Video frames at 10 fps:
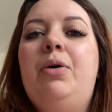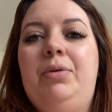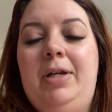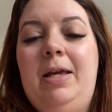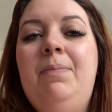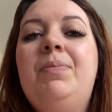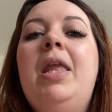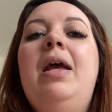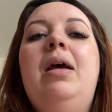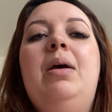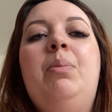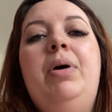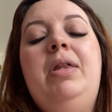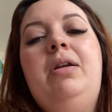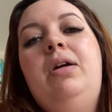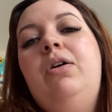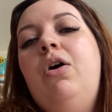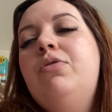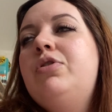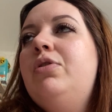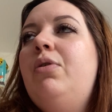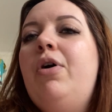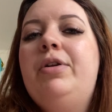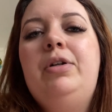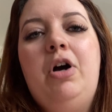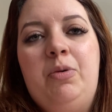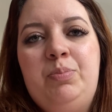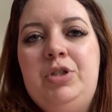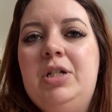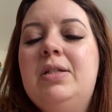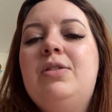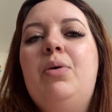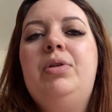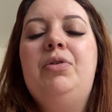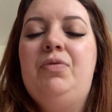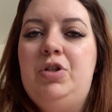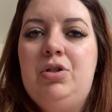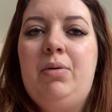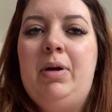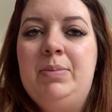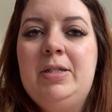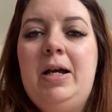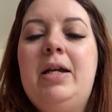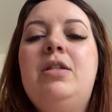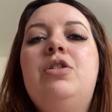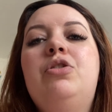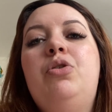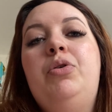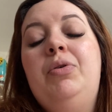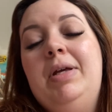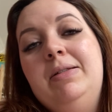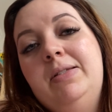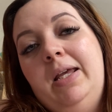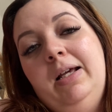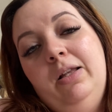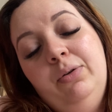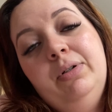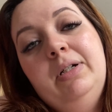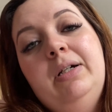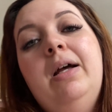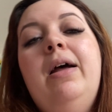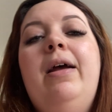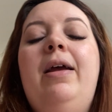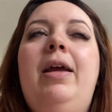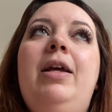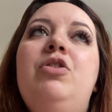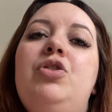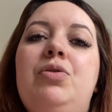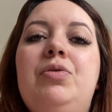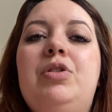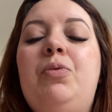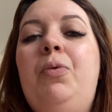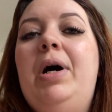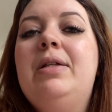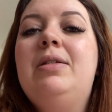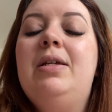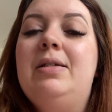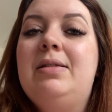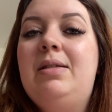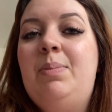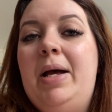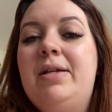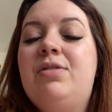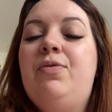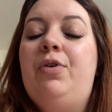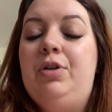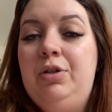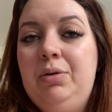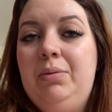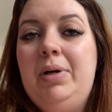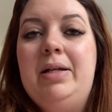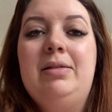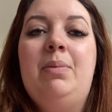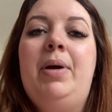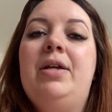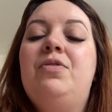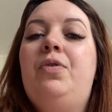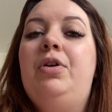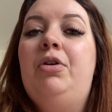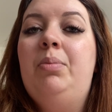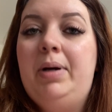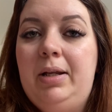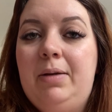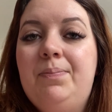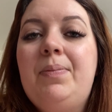Okay, but there are also other options on the official website so you can take a look and choose what is the best for you and the best for your body.